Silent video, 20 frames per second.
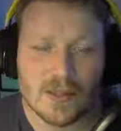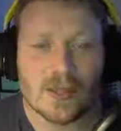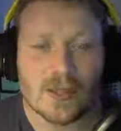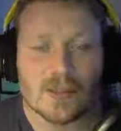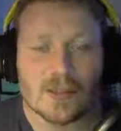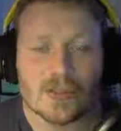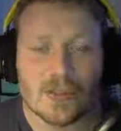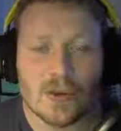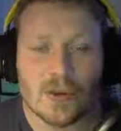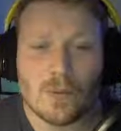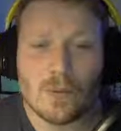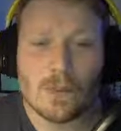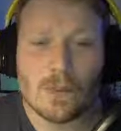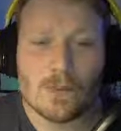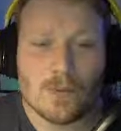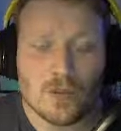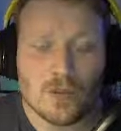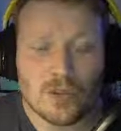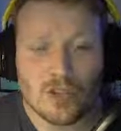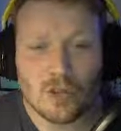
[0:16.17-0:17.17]
So,
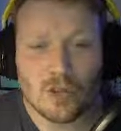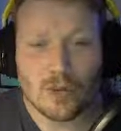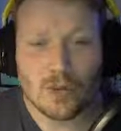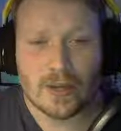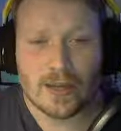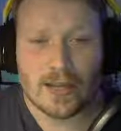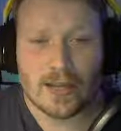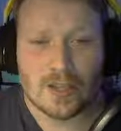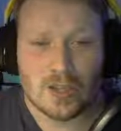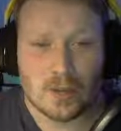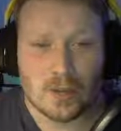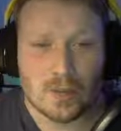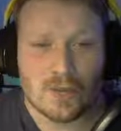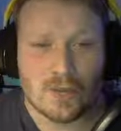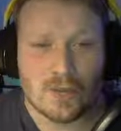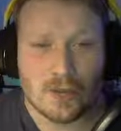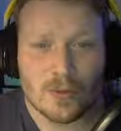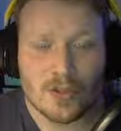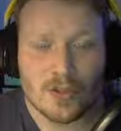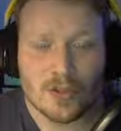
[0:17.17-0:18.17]
just a quick heads up
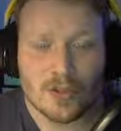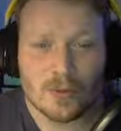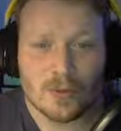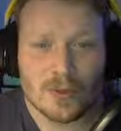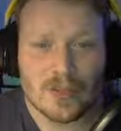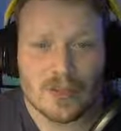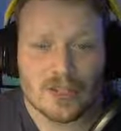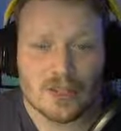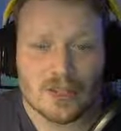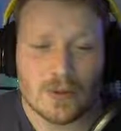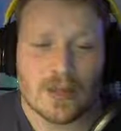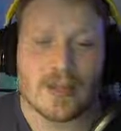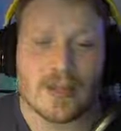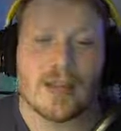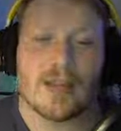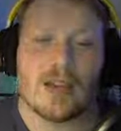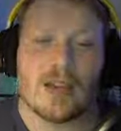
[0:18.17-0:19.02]
before we jump into it.